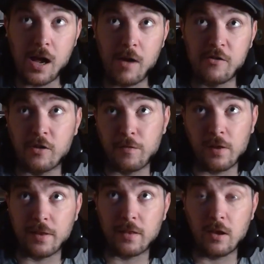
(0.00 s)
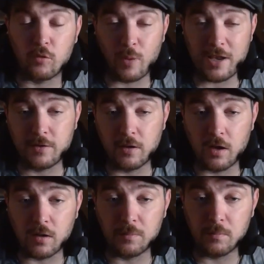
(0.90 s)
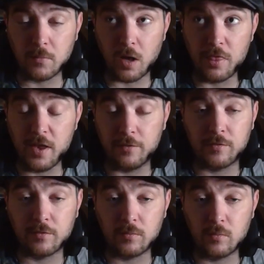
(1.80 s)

I just feel like it's wasted on this